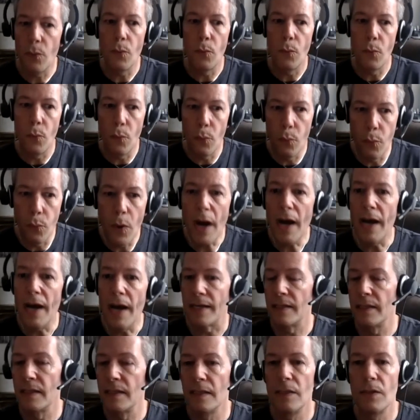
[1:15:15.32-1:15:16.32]
what
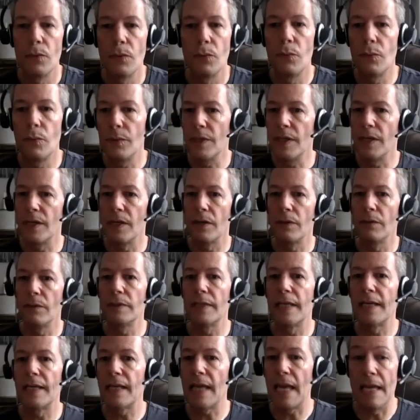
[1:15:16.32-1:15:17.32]
you know
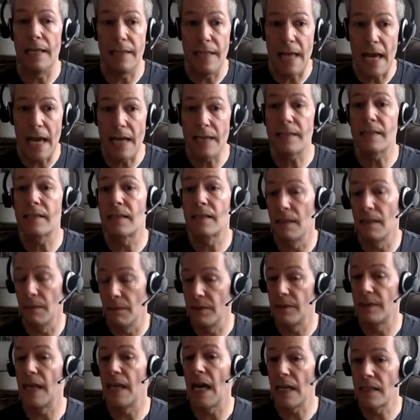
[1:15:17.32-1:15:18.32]
like and that's
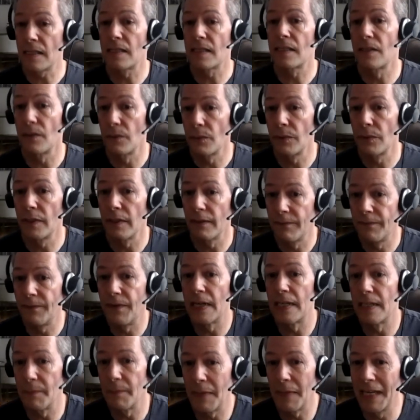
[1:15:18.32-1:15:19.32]
the that's the real
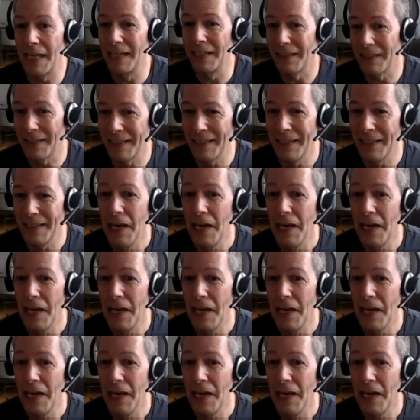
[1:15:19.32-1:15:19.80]
fundamentally